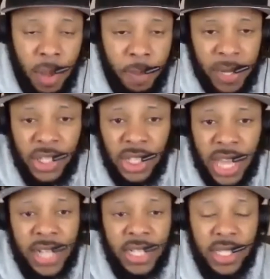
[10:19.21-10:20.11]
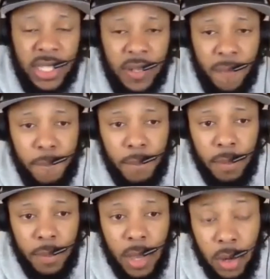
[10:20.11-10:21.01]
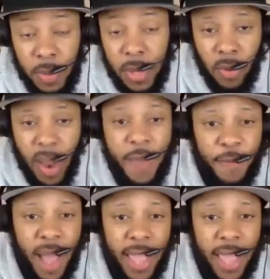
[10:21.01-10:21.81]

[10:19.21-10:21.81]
up in exchanges. It would have been a great fight.